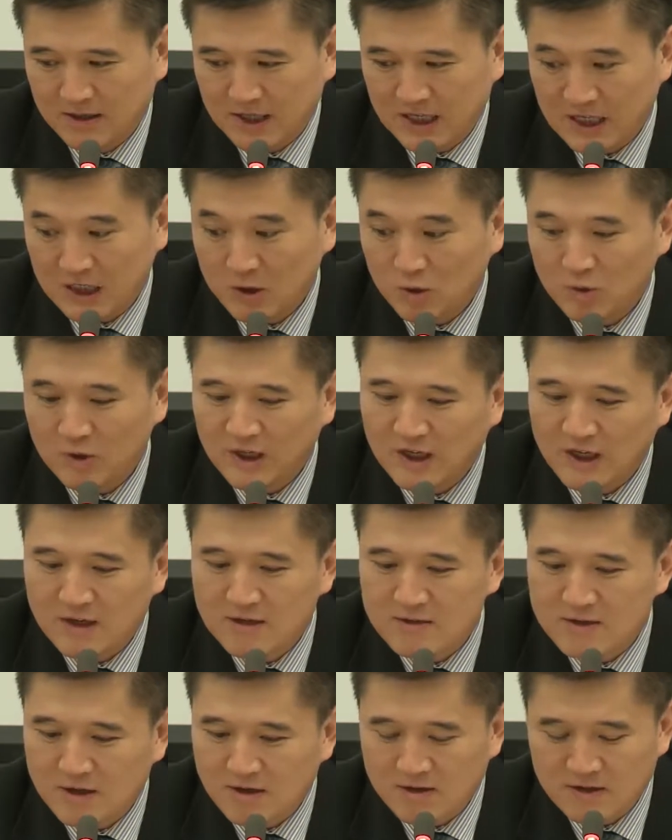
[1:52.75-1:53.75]
included
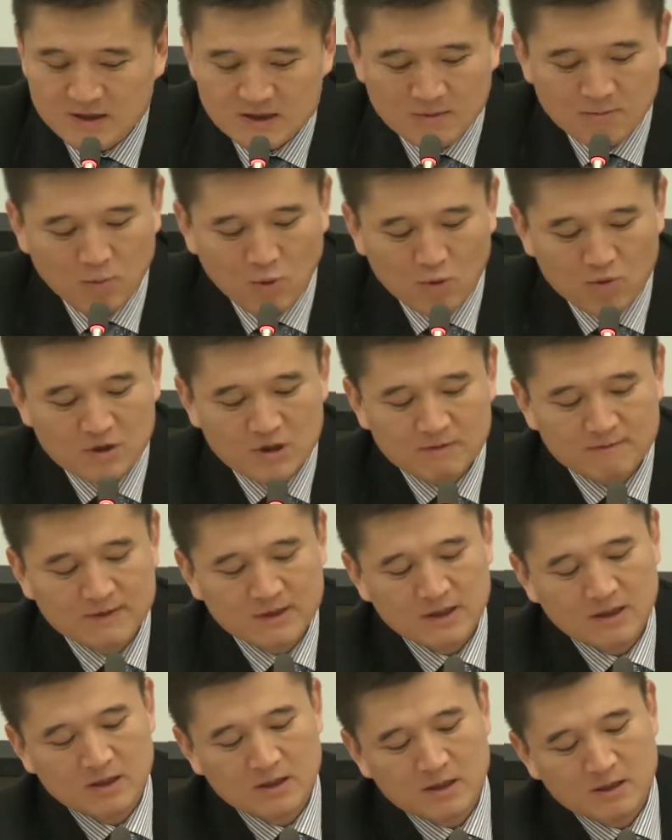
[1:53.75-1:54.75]
in there is important of
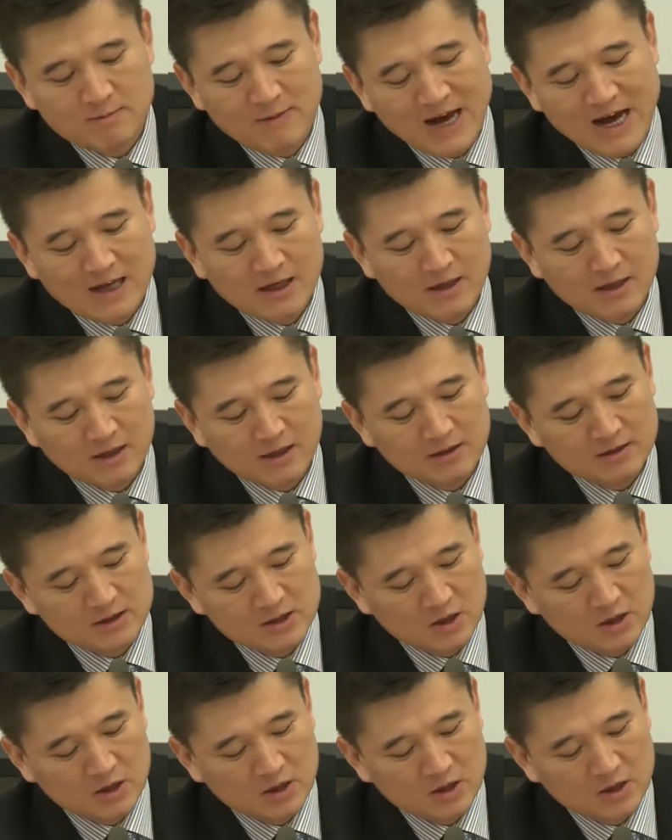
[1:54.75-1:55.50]
the patenting.